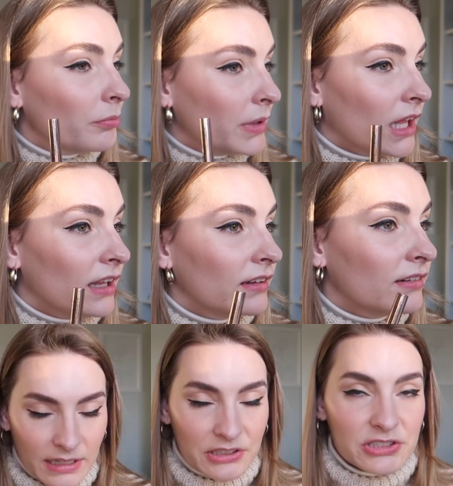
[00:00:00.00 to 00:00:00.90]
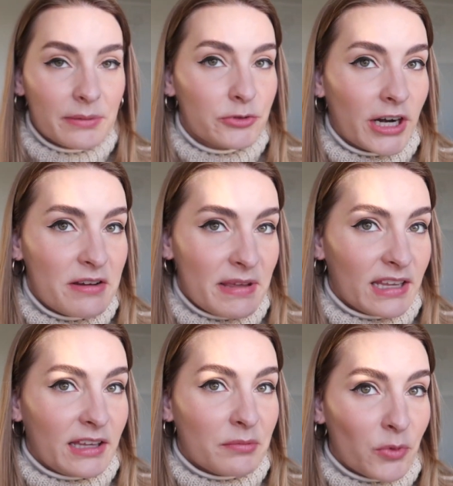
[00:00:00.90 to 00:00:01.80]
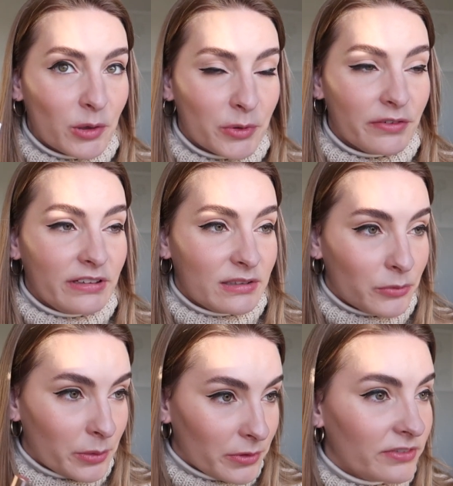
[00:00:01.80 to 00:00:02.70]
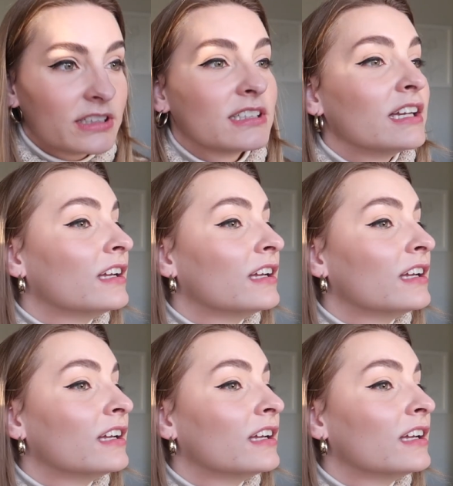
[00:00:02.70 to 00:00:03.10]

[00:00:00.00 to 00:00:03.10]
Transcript: But I just kept trying to make it like more perfect and more perfect.